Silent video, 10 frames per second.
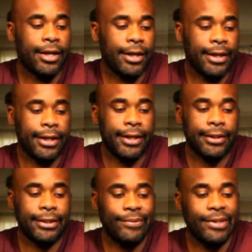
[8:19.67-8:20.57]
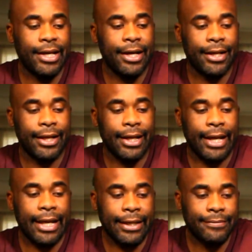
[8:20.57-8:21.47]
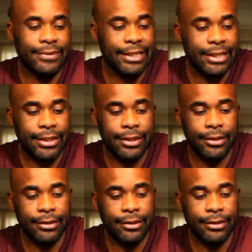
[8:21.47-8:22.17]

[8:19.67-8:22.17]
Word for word: Uh, then we got AMD,